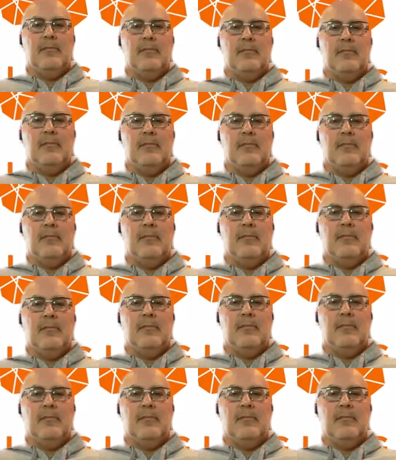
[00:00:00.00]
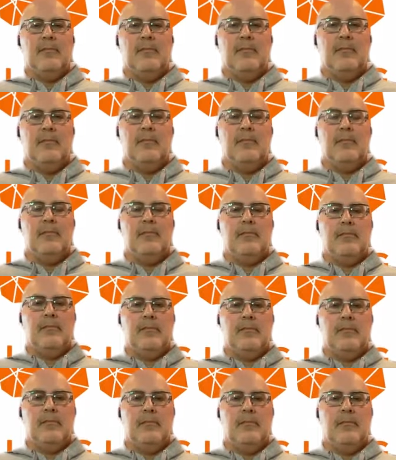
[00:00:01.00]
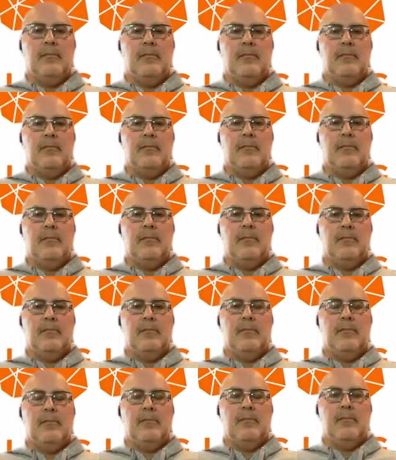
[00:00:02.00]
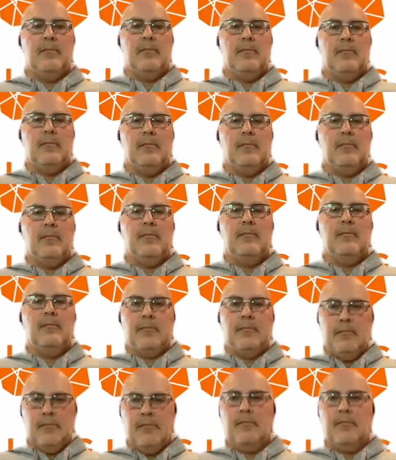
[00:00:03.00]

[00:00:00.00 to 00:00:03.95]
The person shown says nothing.